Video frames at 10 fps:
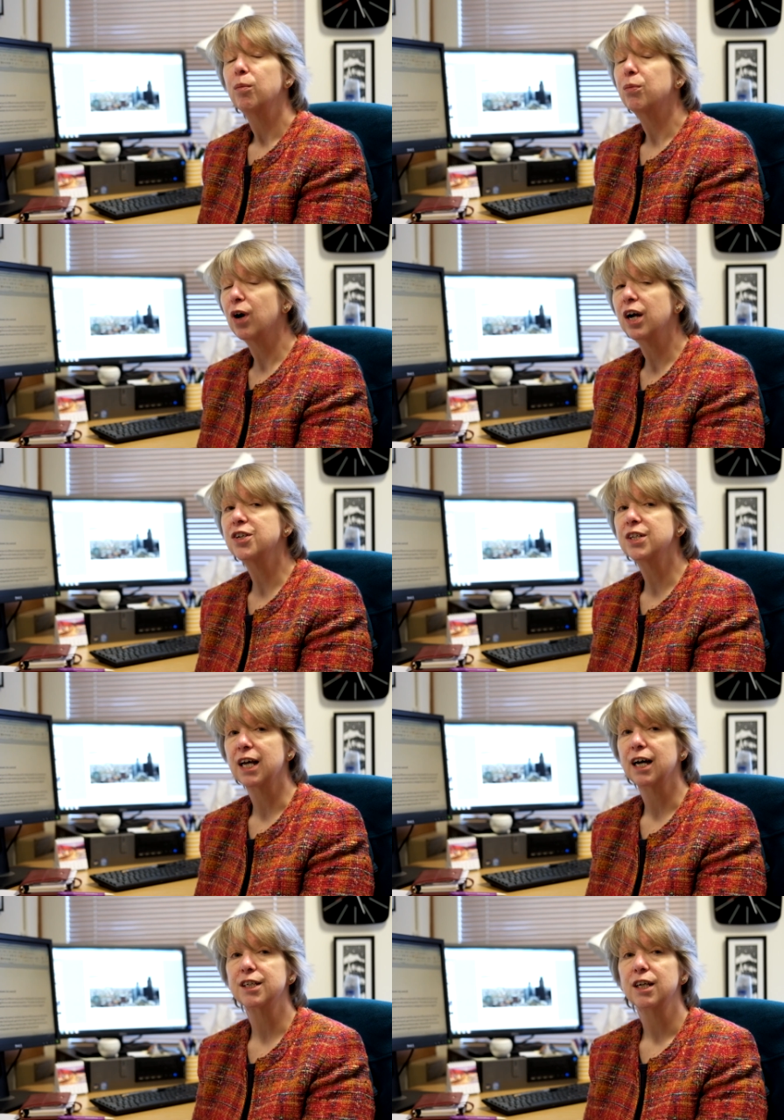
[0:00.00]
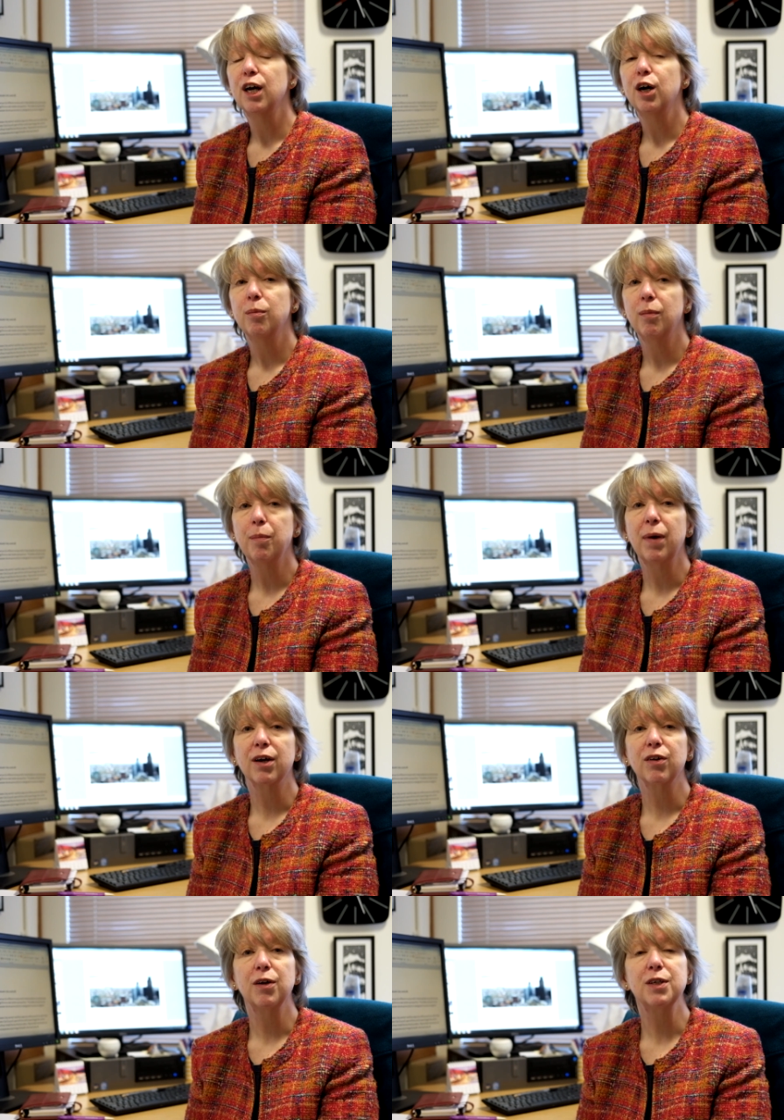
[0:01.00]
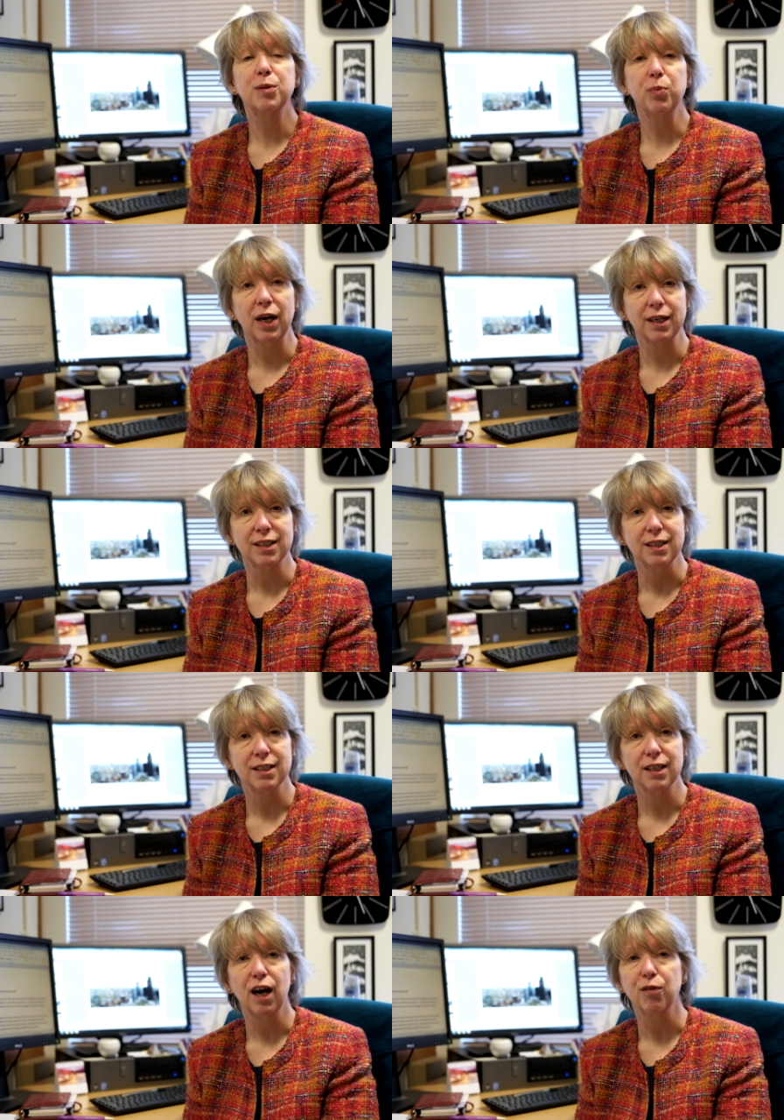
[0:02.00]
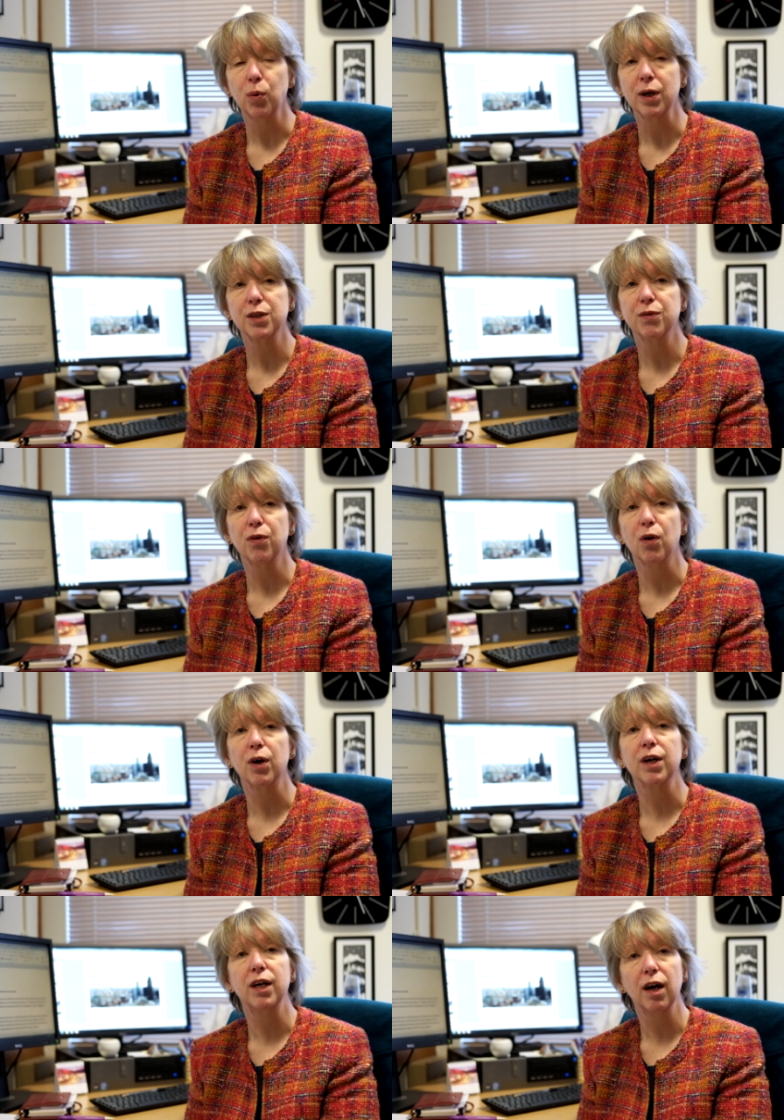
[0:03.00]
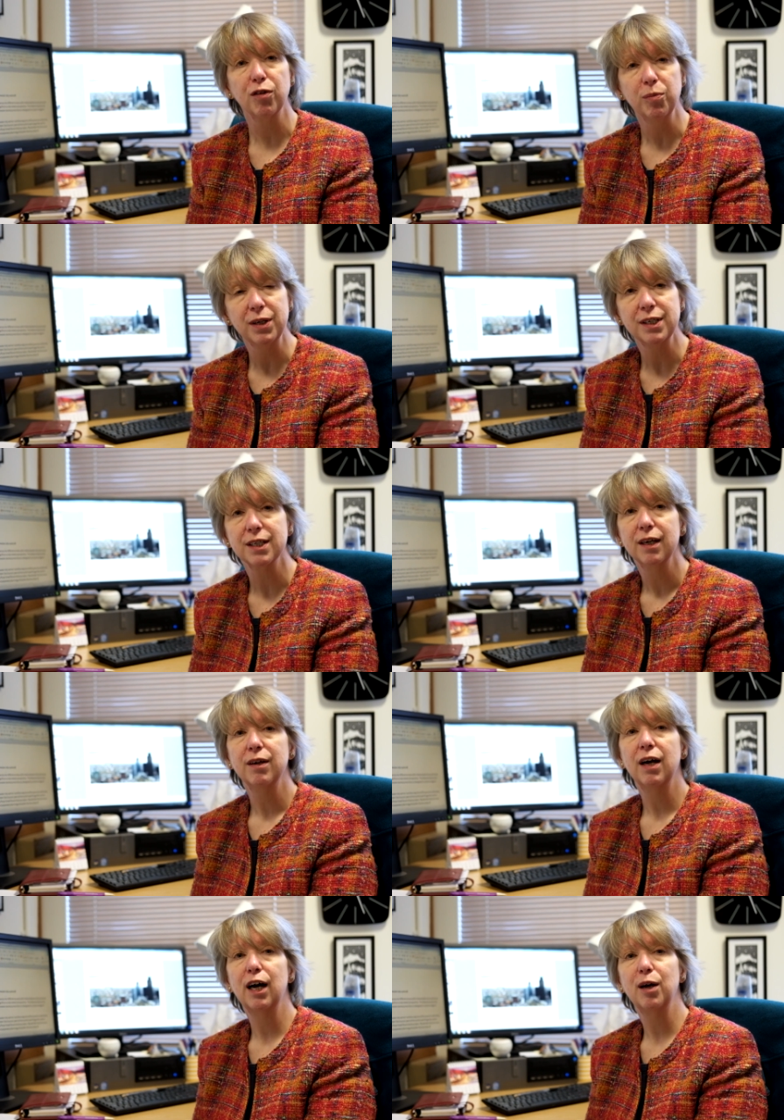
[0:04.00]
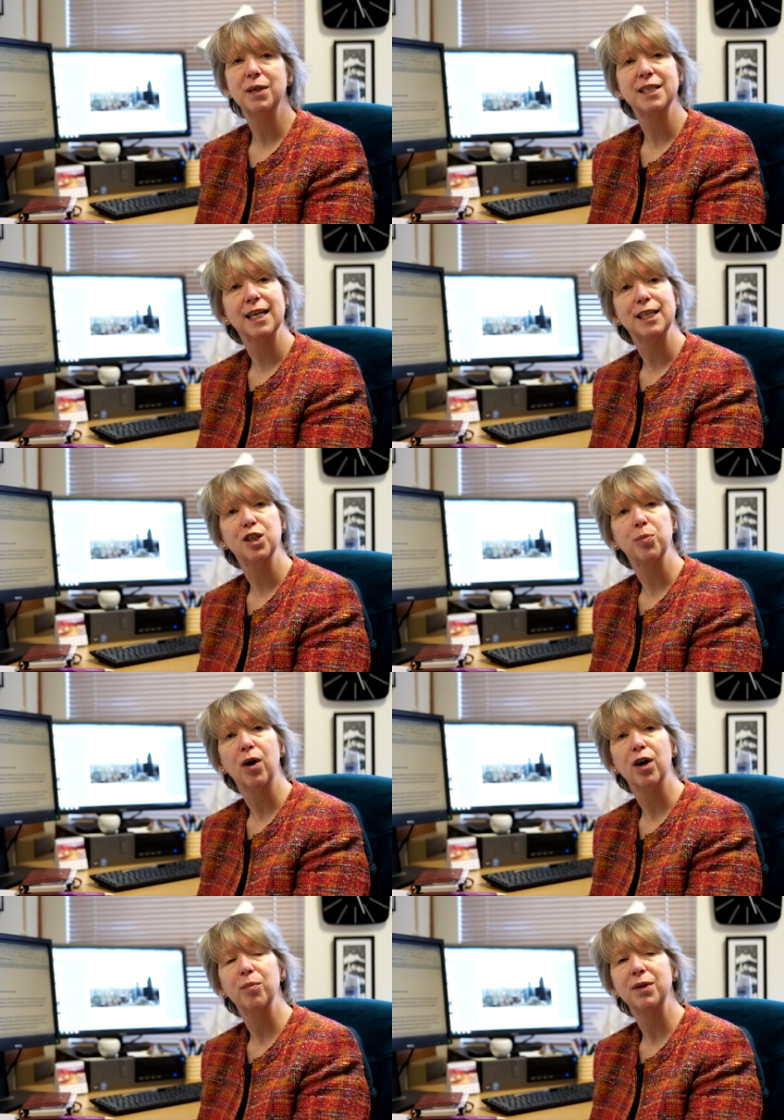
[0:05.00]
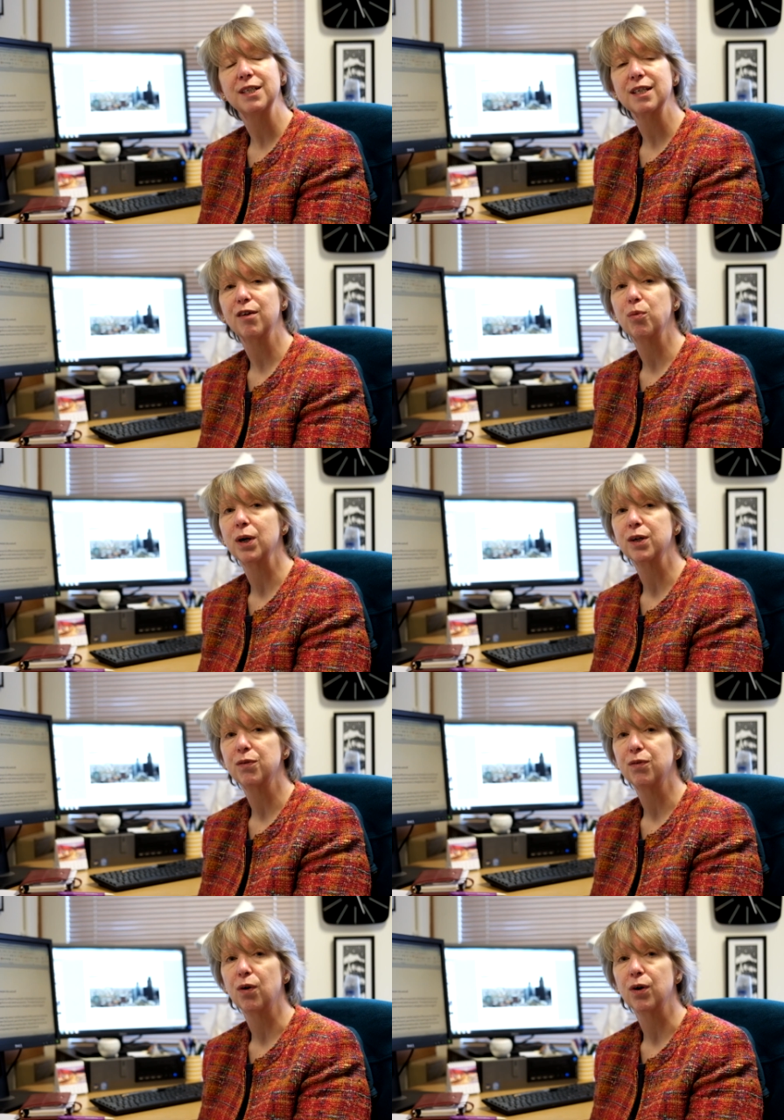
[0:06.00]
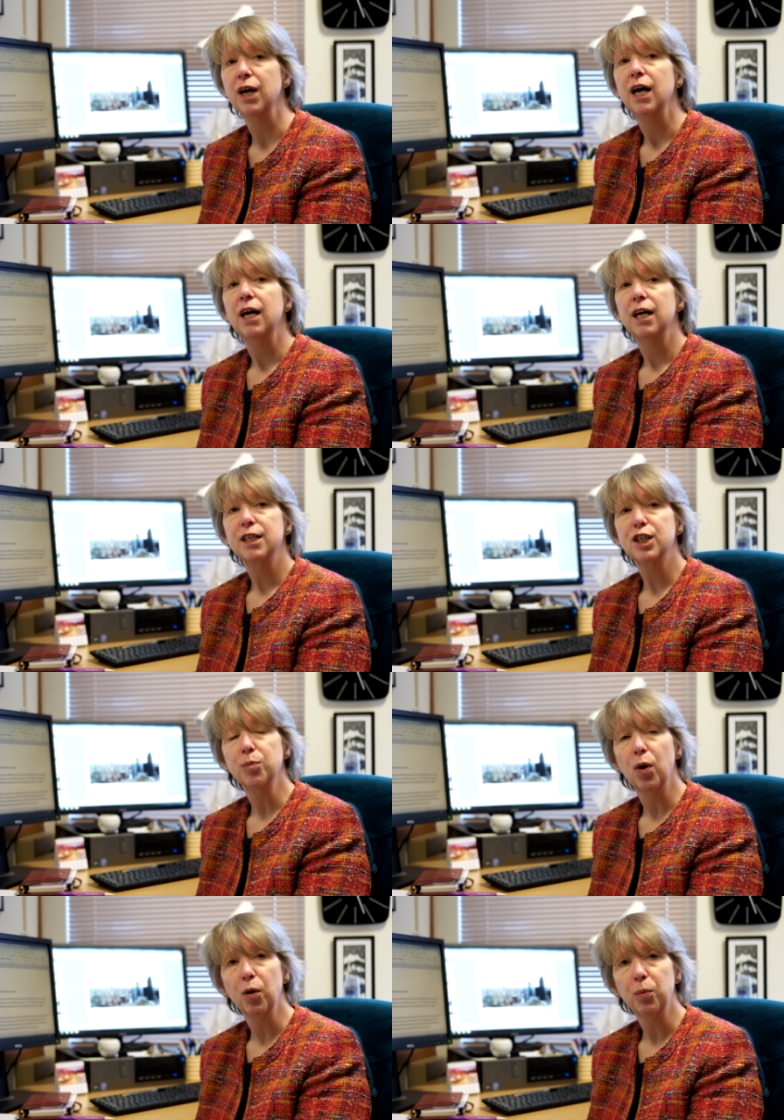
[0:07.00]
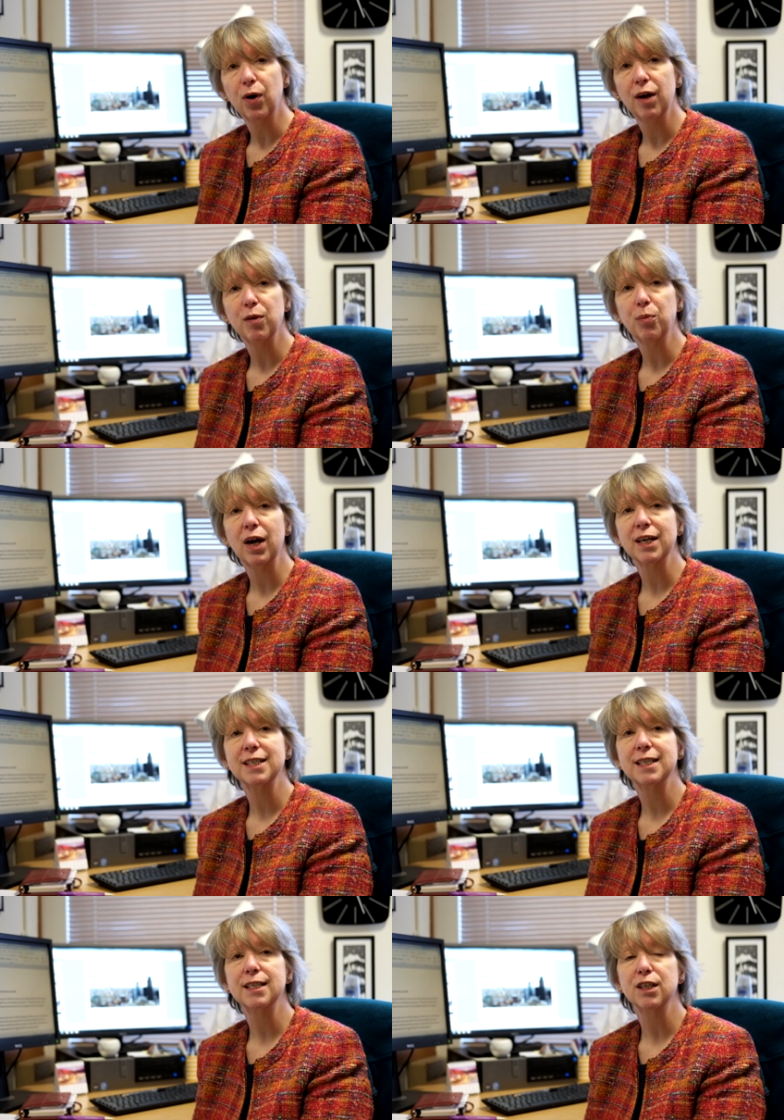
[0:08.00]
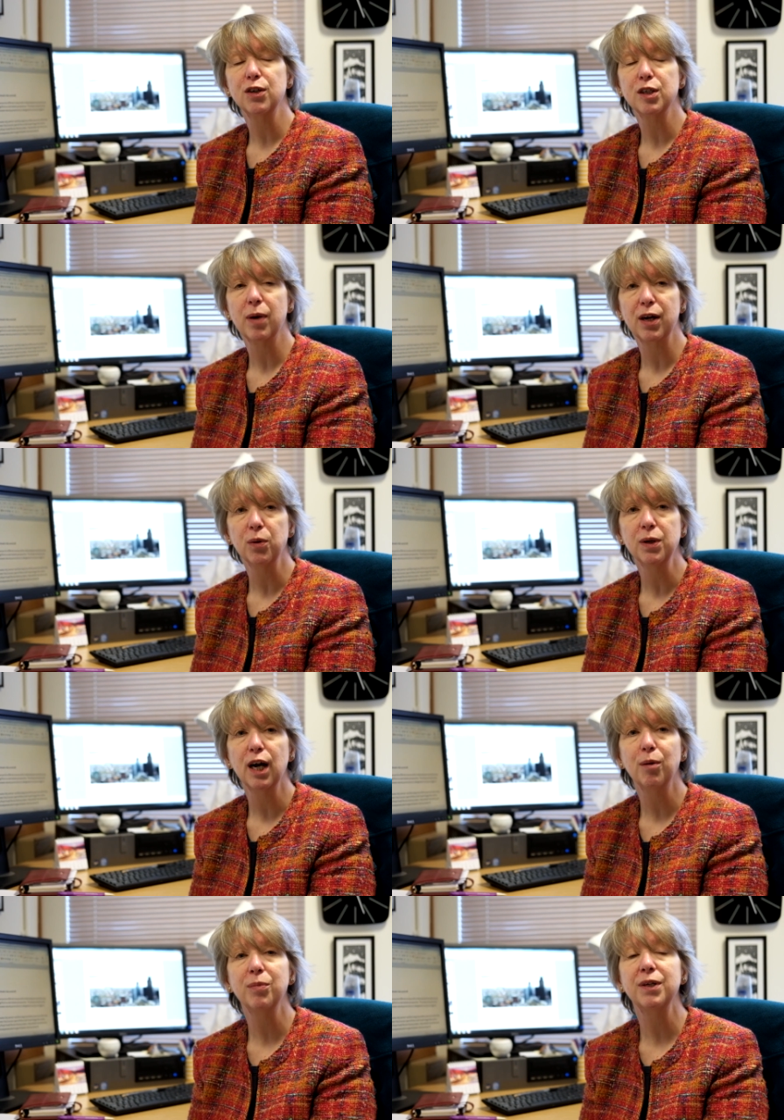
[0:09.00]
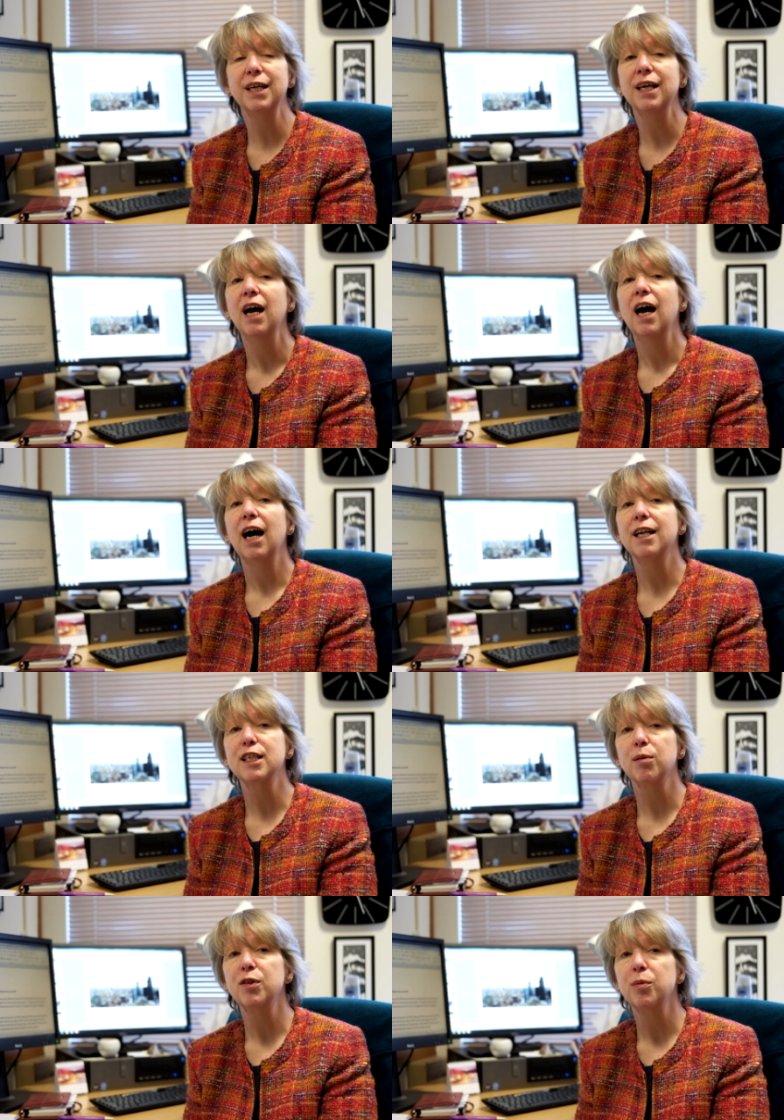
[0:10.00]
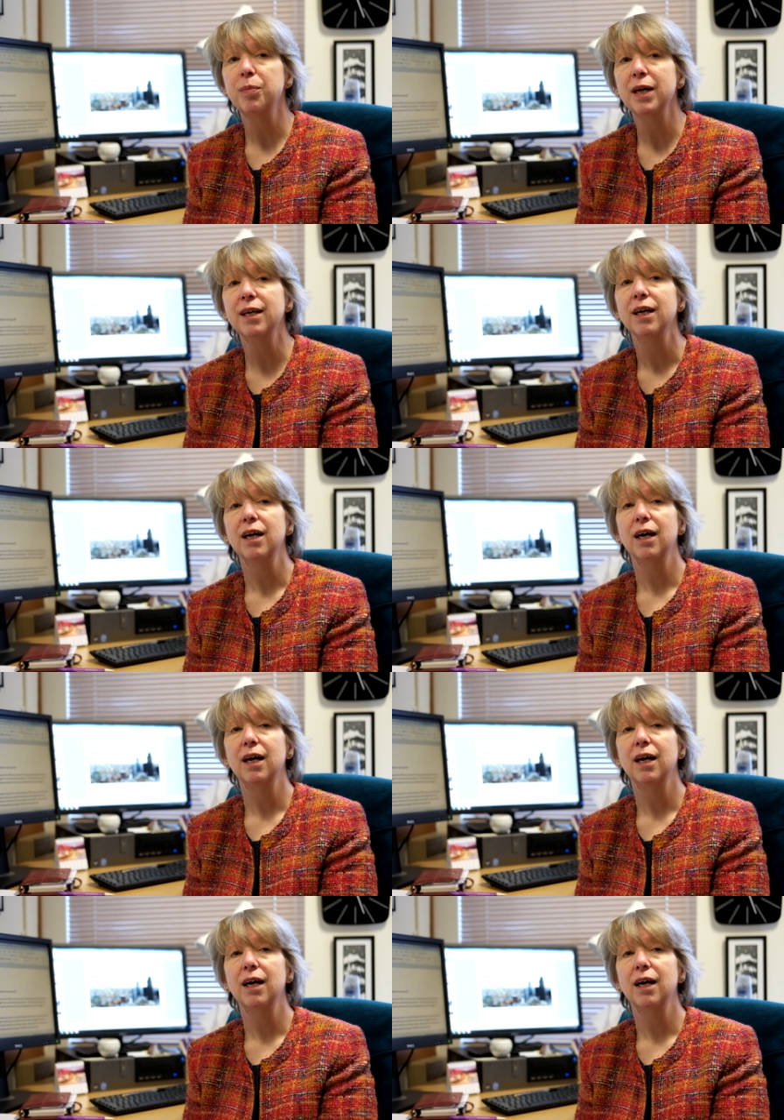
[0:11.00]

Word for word: Prior to that, my background is practice. I've worked for government um, estates departments, I've worked for small private practices, including my own company, and some of the big